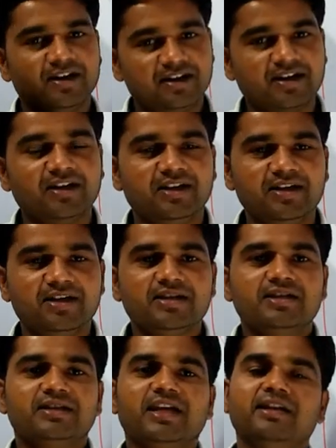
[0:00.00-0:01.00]
clearly,
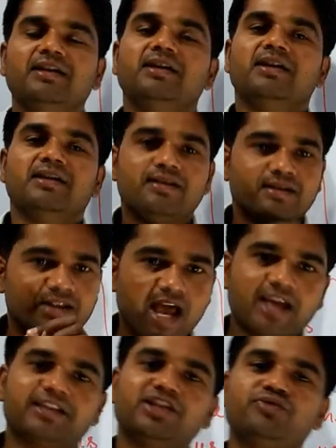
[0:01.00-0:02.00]
then
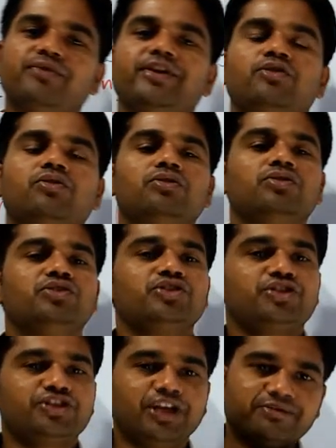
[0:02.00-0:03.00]
like this video,
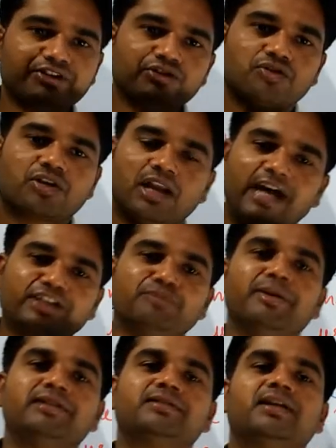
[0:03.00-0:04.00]
share with your
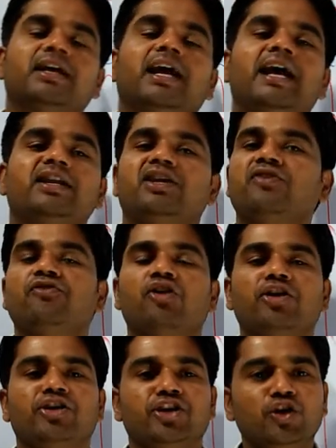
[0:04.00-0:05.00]
classmates, and if you
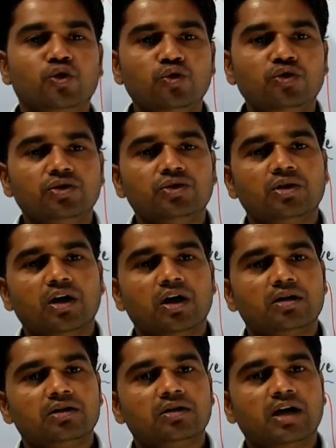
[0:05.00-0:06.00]
are new
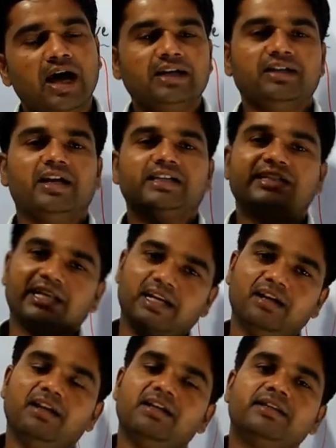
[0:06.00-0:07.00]
at our
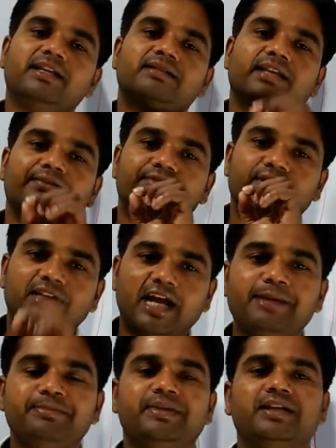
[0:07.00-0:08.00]
channel, then
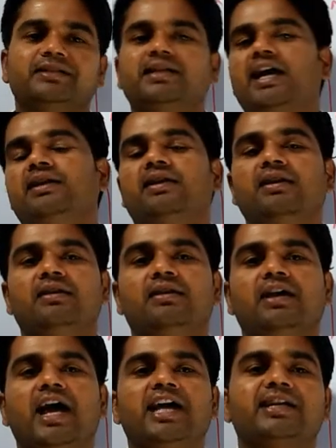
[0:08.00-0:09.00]
subscribe the channel
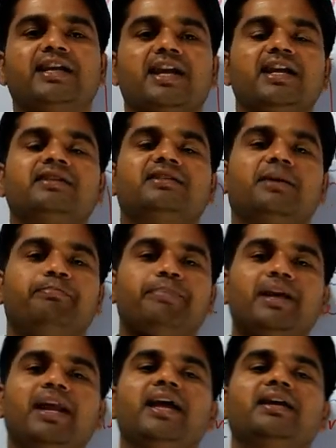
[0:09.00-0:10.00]
and click the
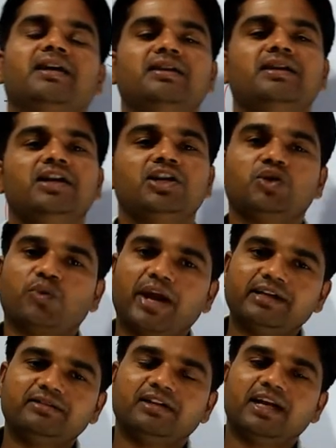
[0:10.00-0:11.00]
bell icon to
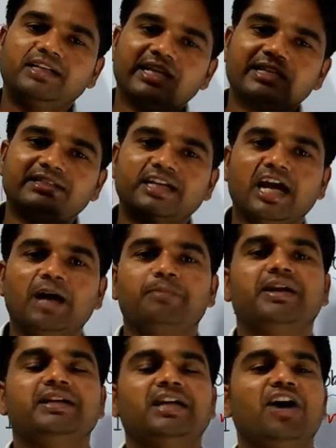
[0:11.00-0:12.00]
get the latest
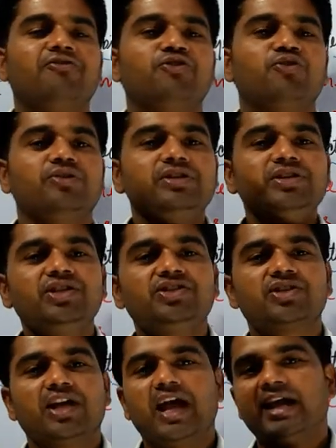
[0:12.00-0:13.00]
update of your
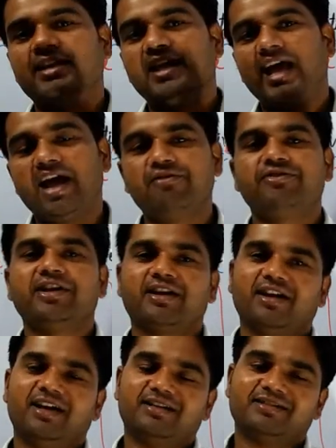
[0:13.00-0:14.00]
each and every
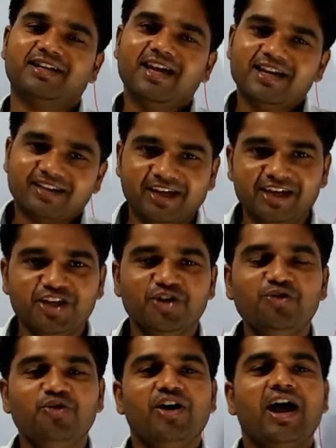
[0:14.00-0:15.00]
class. Thank
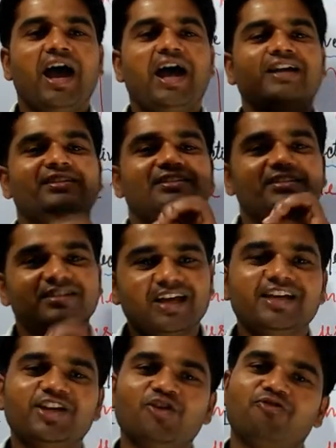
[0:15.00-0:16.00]
you, and
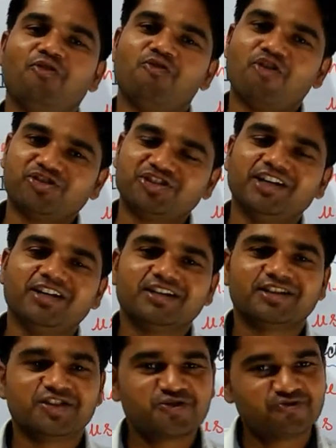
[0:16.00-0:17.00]
thank you for watching
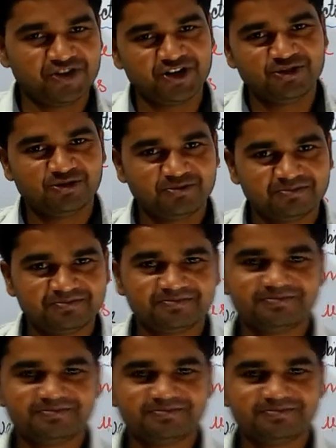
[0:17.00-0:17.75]
this video.